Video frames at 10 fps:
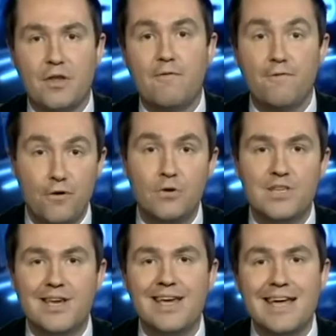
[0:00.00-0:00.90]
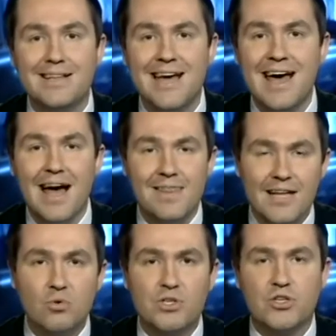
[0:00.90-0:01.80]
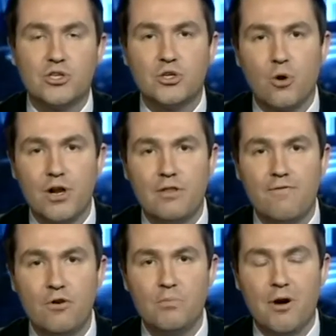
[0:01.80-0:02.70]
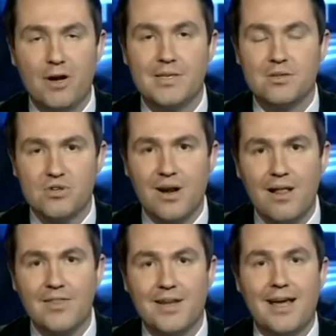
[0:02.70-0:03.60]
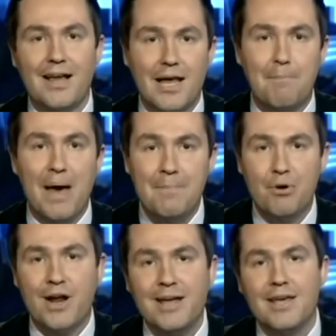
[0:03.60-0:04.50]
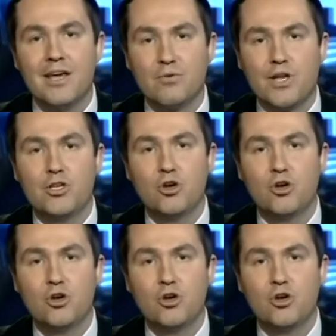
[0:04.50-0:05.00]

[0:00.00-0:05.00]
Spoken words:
than food to eat, and that's what's distorting the food markets. there's not a lot that a guy like Ben Bernanke can really do